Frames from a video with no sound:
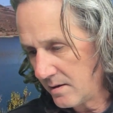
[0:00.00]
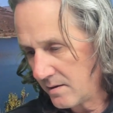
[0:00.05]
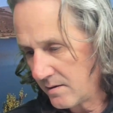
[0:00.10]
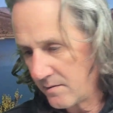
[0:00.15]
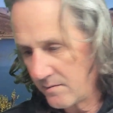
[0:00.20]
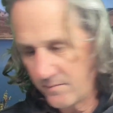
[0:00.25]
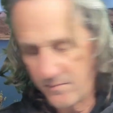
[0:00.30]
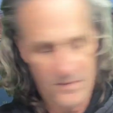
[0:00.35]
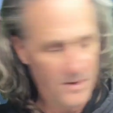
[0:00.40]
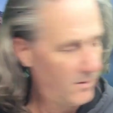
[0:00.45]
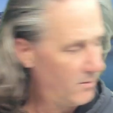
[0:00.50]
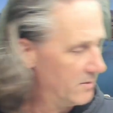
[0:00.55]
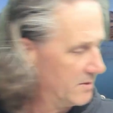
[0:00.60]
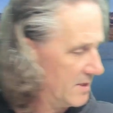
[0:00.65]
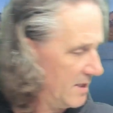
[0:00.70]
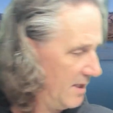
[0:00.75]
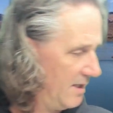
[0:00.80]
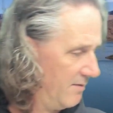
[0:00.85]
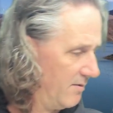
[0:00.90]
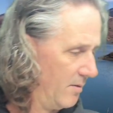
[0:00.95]
that was
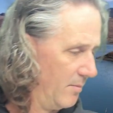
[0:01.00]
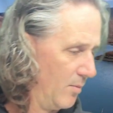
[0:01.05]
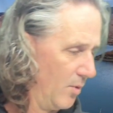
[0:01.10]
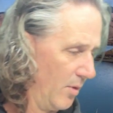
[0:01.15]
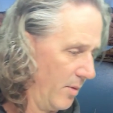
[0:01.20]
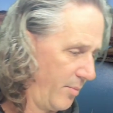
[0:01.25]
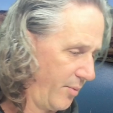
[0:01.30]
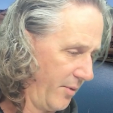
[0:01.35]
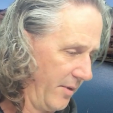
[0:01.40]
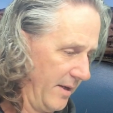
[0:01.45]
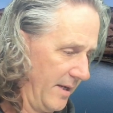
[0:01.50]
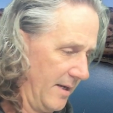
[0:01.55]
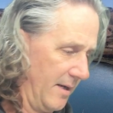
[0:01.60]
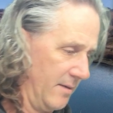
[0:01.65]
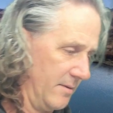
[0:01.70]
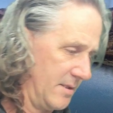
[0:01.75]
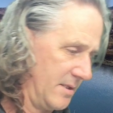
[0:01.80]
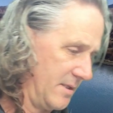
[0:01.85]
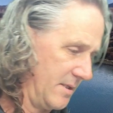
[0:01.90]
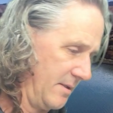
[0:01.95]
even more
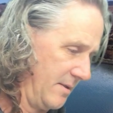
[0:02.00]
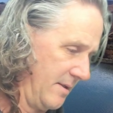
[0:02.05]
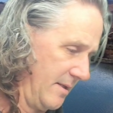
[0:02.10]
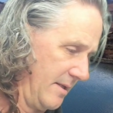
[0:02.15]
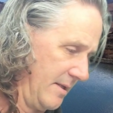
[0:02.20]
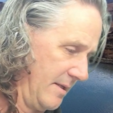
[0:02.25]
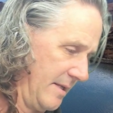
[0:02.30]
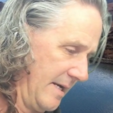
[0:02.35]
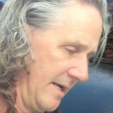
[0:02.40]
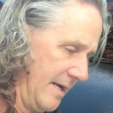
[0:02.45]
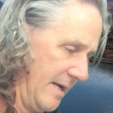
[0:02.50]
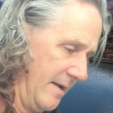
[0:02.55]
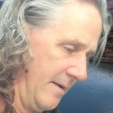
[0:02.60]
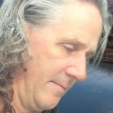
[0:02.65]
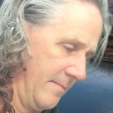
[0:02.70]
pronounced than that.